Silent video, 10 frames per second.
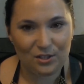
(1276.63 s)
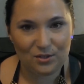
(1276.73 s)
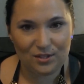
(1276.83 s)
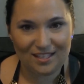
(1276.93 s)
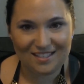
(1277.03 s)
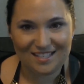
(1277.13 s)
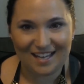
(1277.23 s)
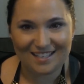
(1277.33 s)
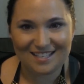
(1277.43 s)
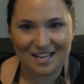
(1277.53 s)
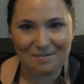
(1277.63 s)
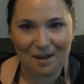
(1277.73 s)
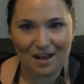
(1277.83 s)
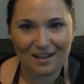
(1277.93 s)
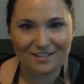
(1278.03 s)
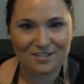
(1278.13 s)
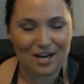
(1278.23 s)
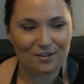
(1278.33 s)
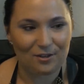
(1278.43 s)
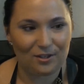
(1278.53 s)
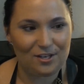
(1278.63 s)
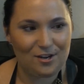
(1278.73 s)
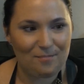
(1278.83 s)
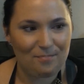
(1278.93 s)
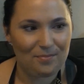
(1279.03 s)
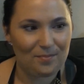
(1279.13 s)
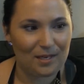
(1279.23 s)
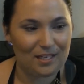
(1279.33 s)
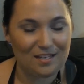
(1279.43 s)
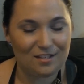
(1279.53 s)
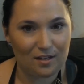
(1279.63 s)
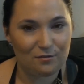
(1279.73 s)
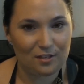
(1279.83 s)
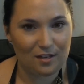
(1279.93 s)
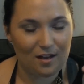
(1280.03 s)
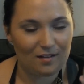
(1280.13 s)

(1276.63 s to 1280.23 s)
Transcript: the exact same eyeshadow, but in a different color.